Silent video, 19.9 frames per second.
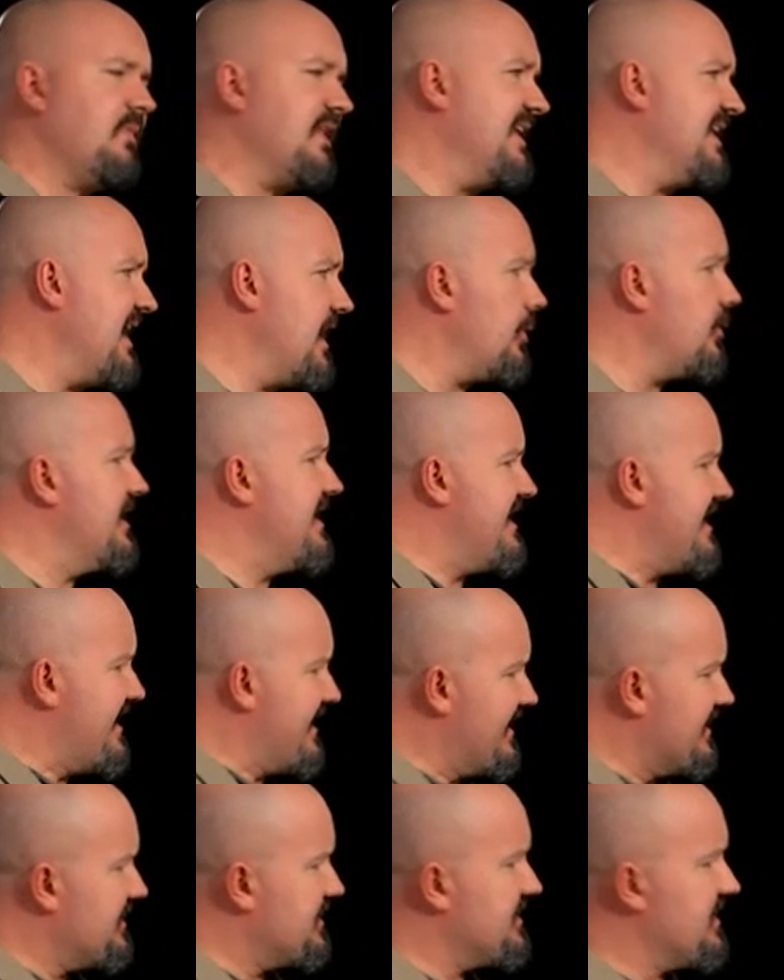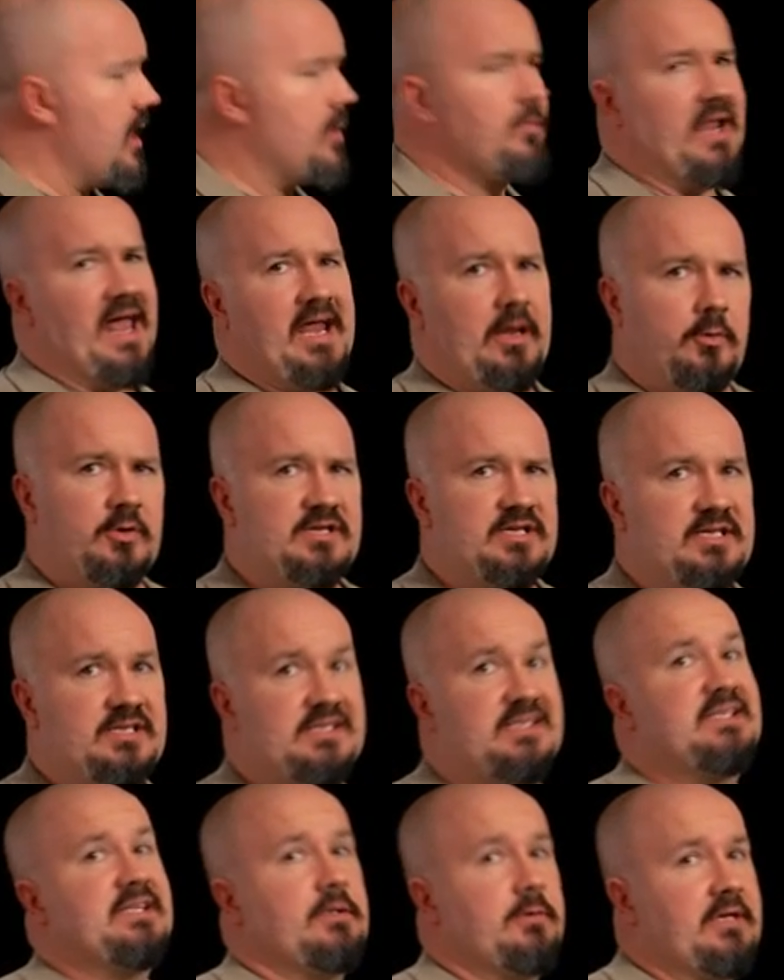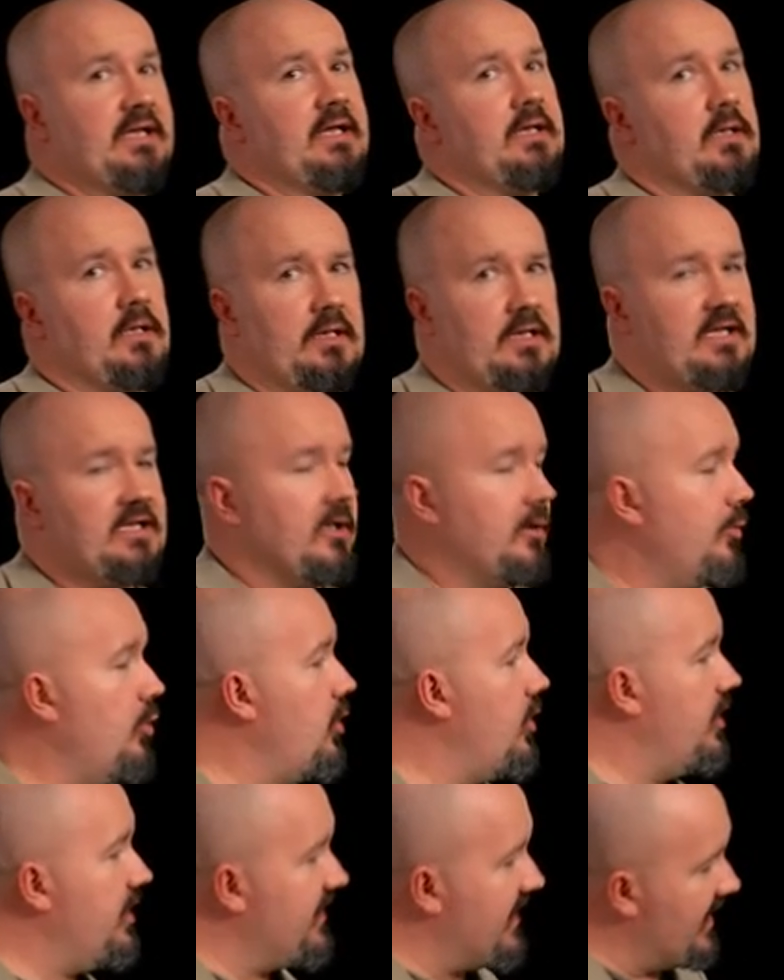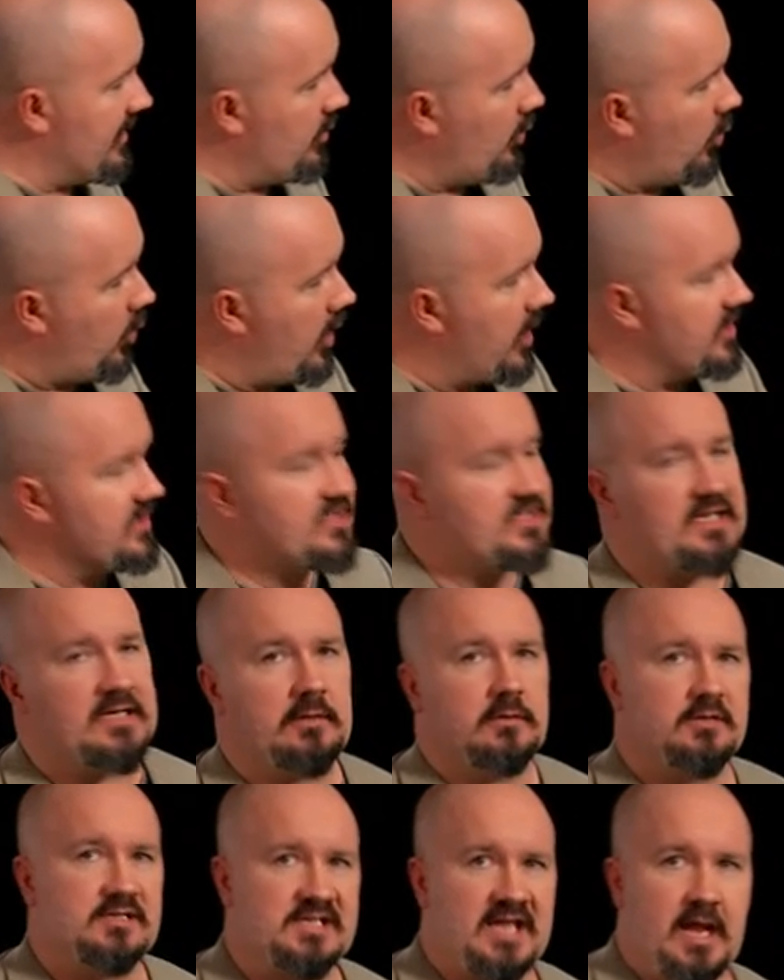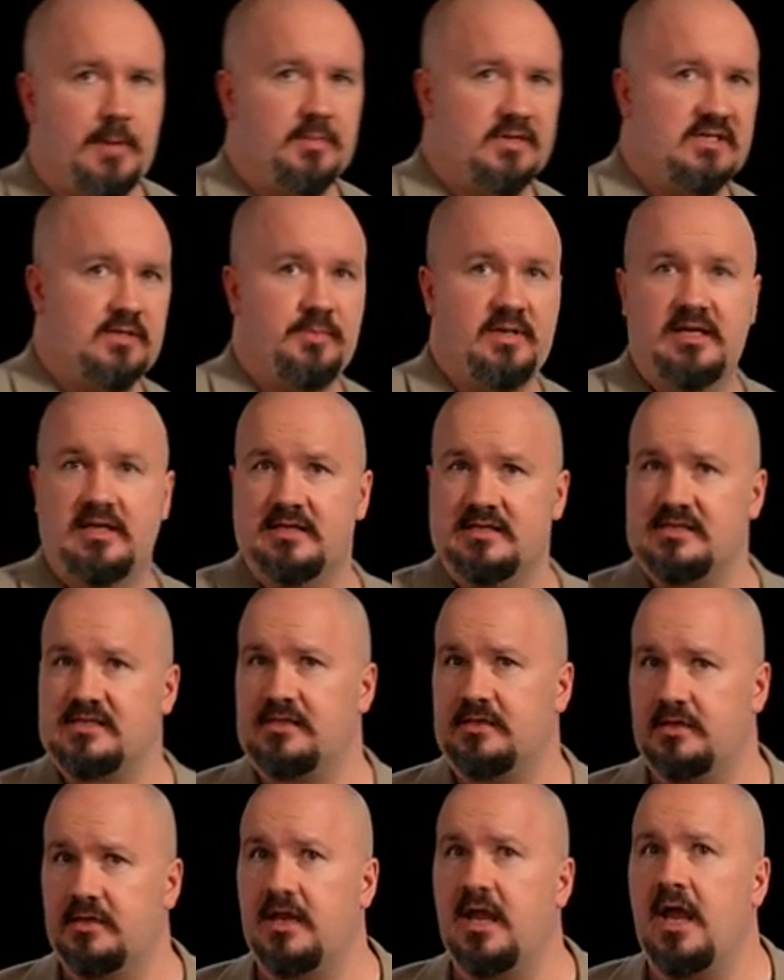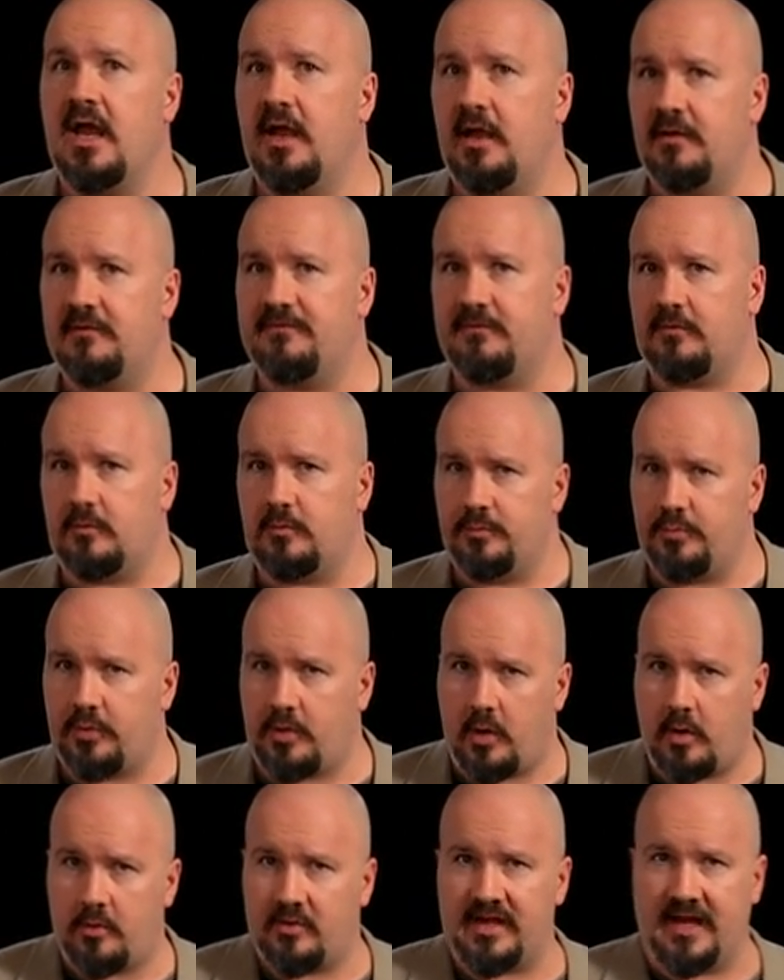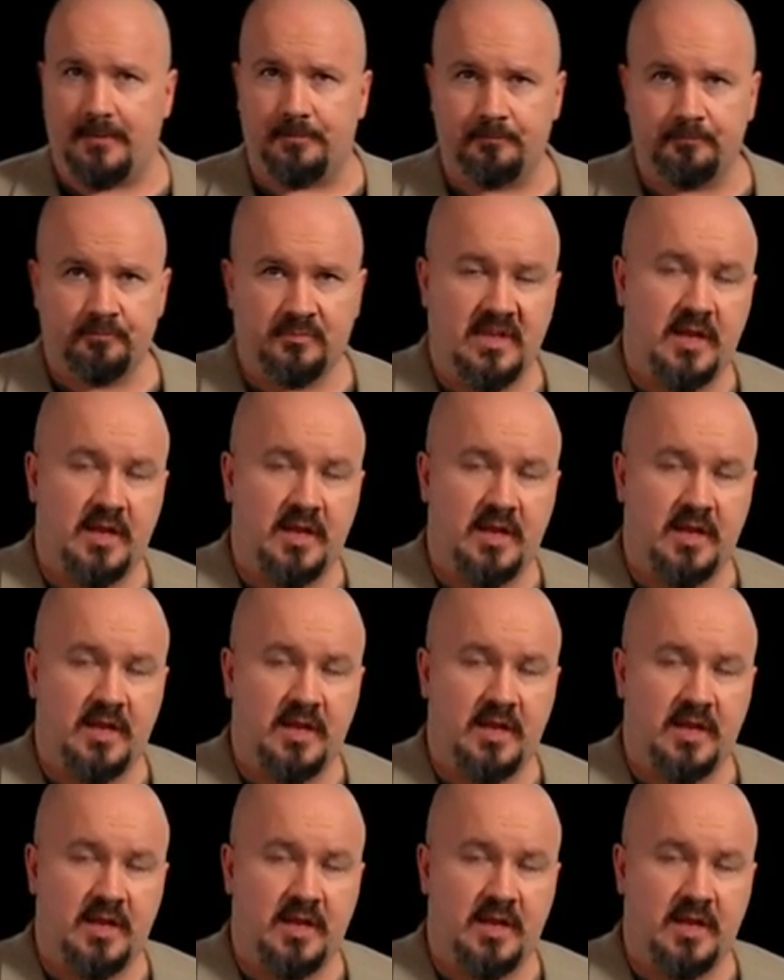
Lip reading: Now, some languages do need a little more than one single statement to be considered a full program.